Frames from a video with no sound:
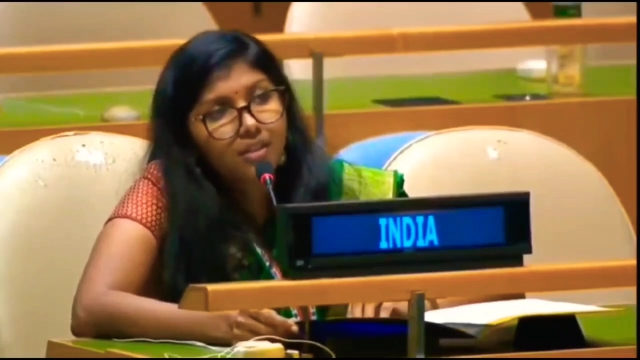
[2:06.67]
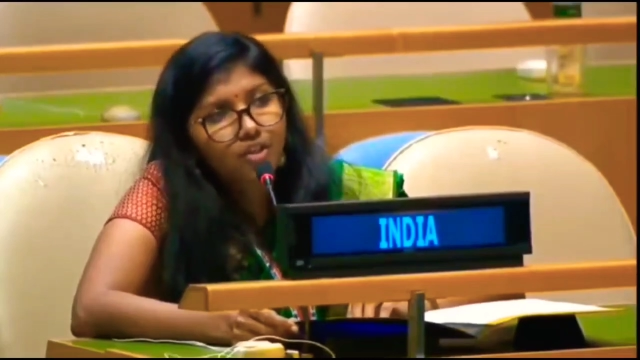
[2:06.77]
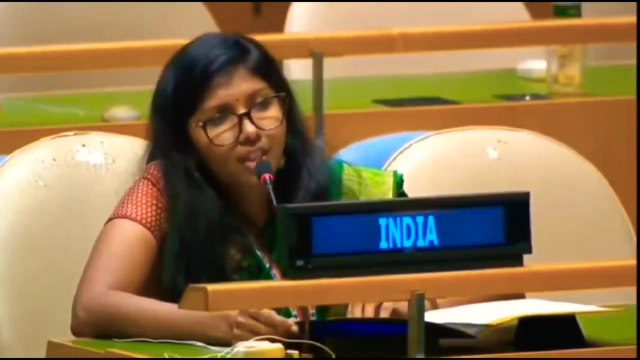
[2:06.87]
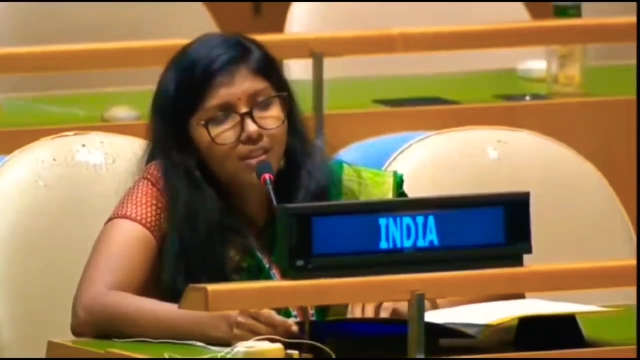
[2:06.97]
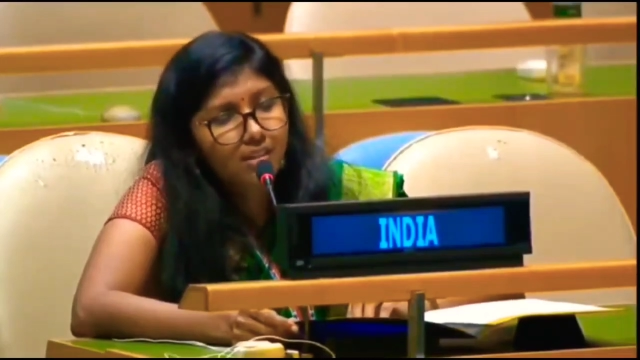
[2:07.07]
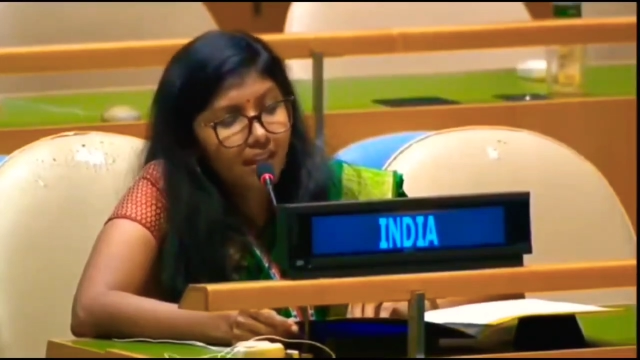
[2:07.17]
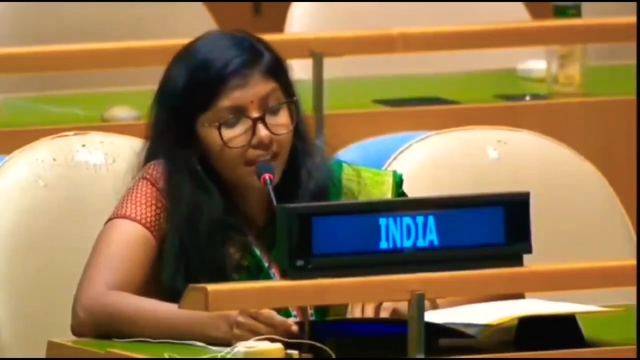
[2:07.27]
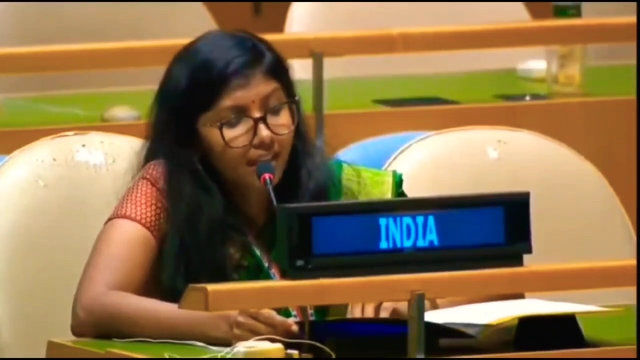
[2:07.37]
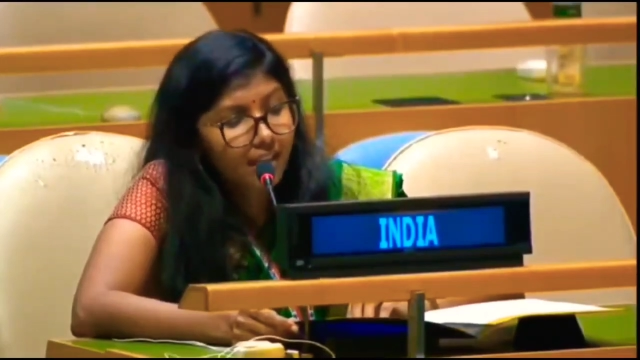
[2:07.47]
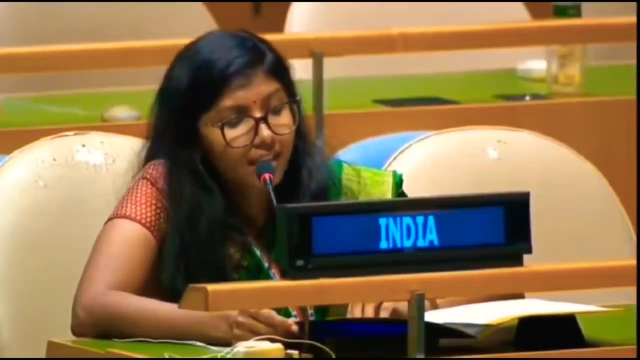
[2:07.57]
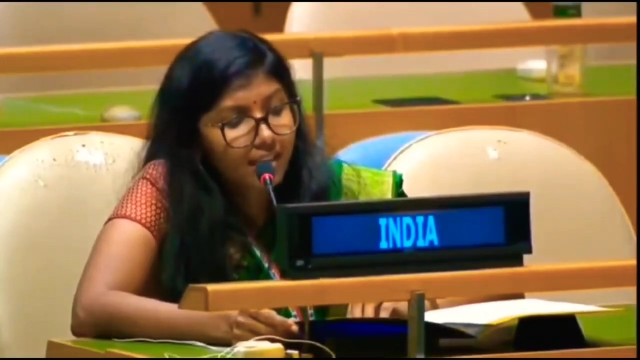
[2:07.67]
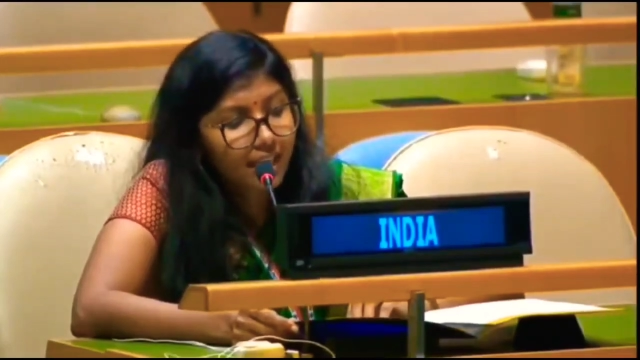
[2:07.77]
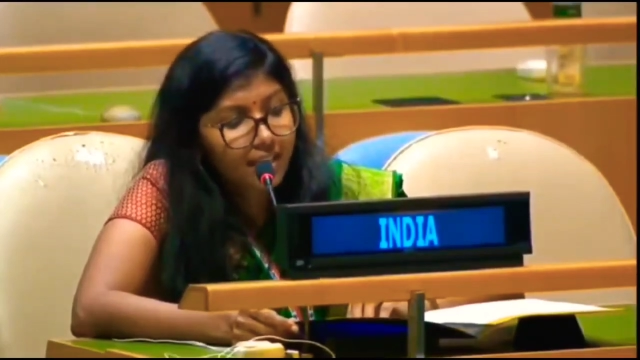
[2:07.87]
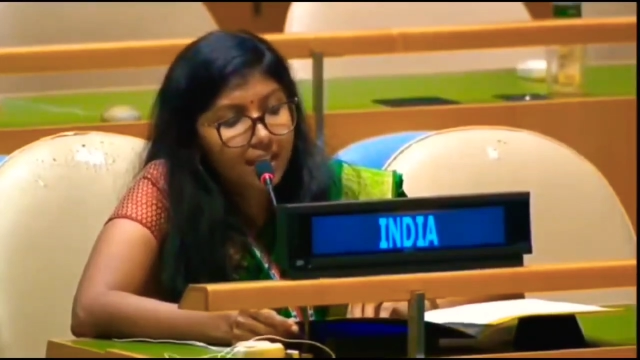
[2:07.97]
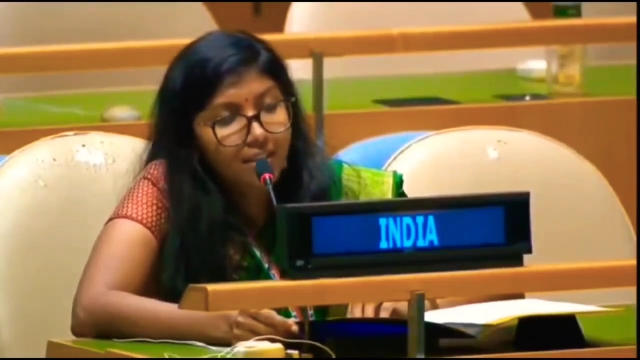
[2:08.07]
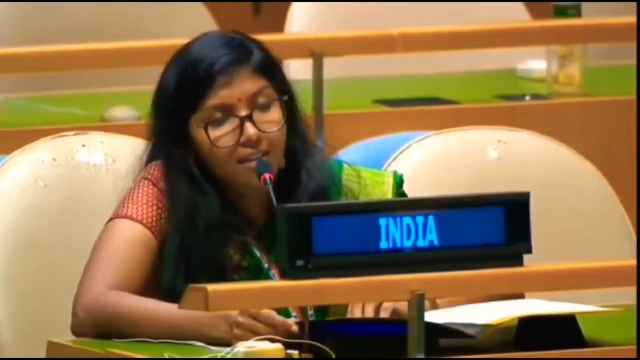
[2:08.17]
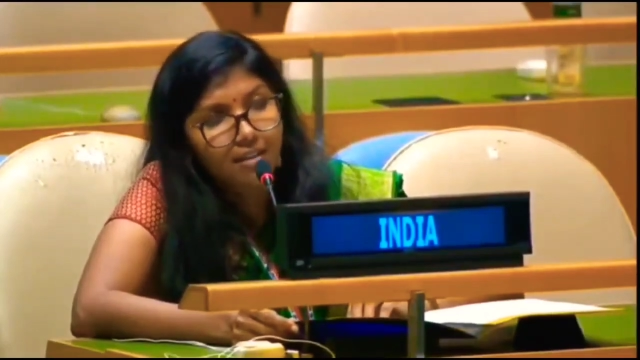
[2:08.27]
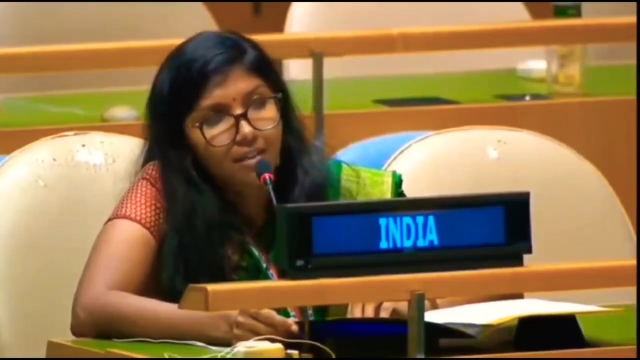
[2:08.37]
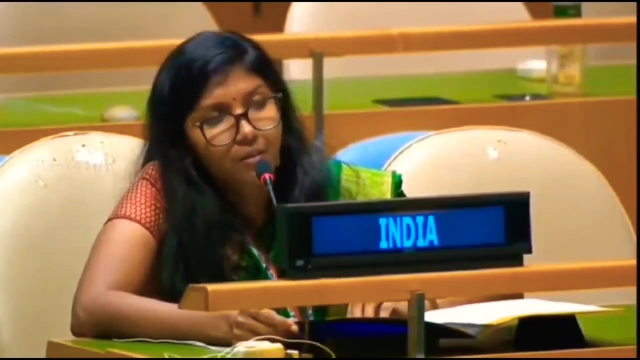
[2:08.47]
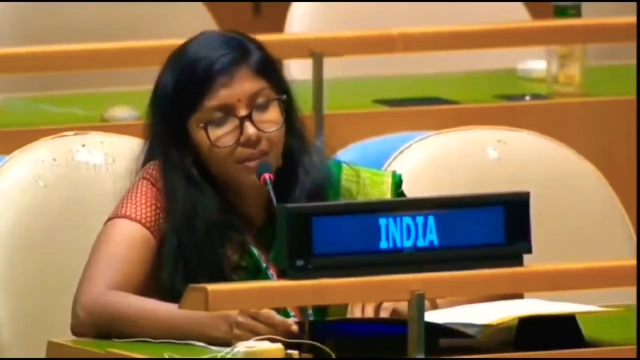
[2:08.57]
genocide in
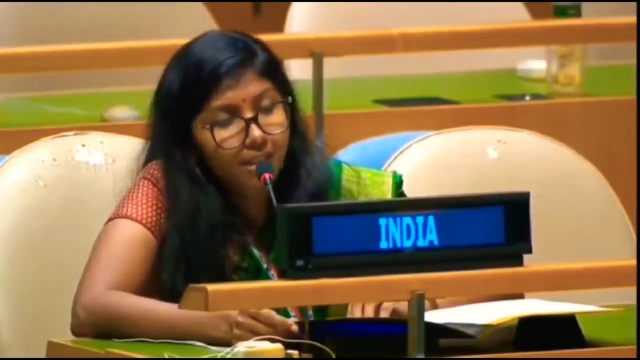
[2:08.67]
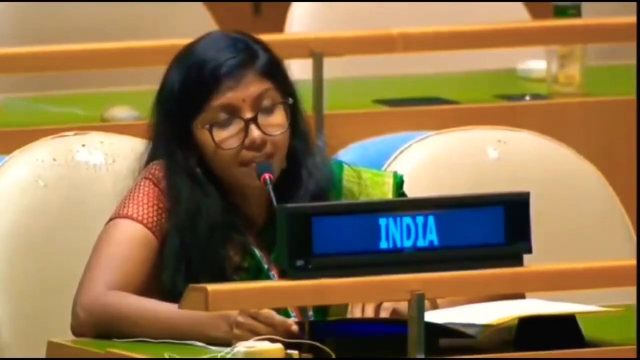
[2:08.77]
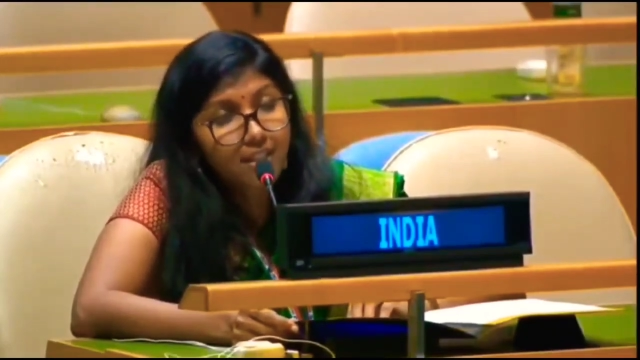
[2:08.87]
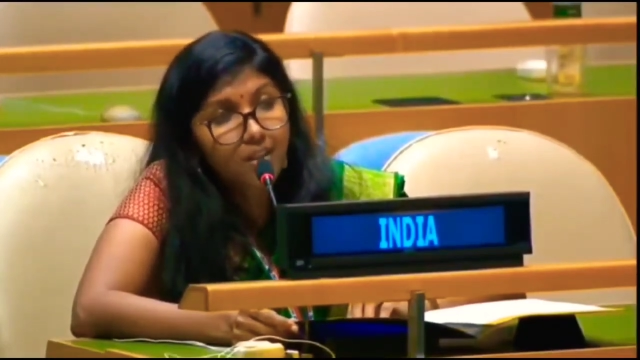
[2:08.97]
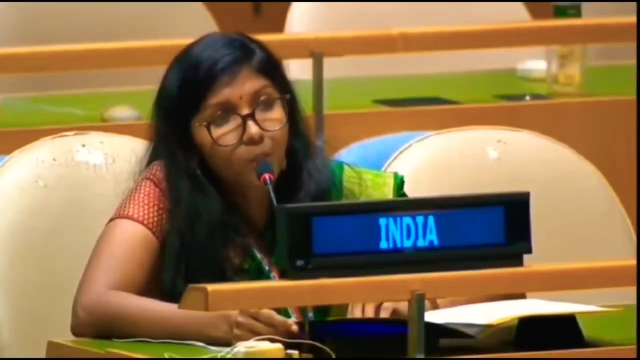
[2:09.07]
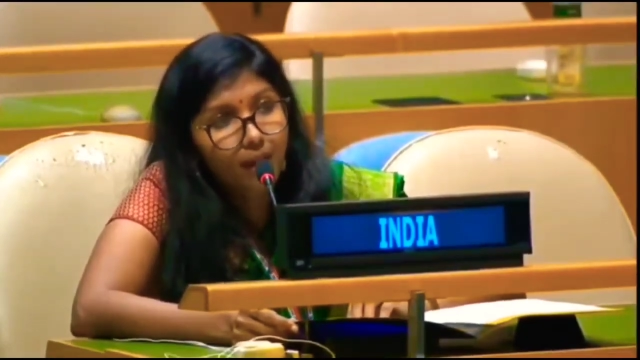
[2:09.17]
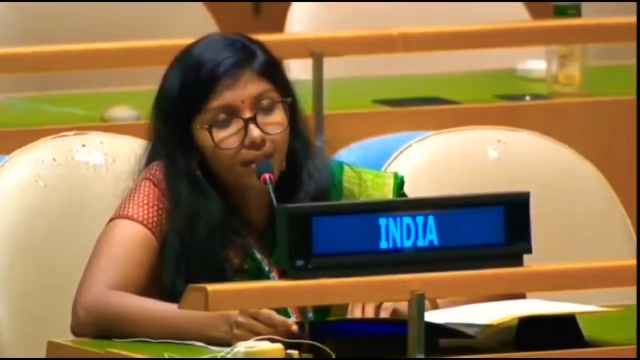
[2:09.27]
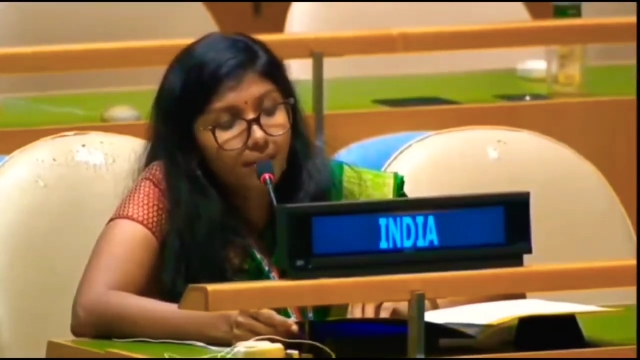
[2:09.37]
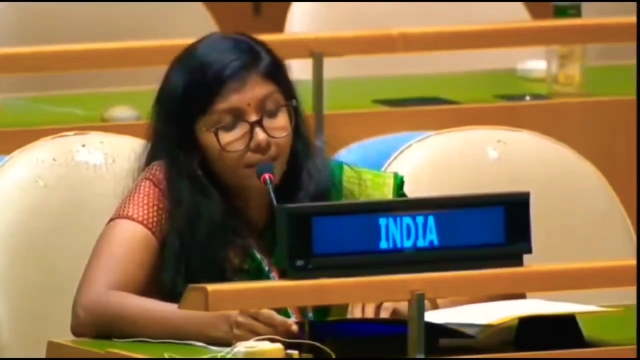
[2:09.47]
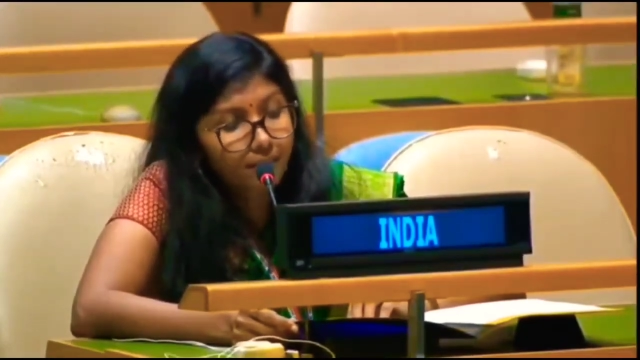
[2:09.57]
1971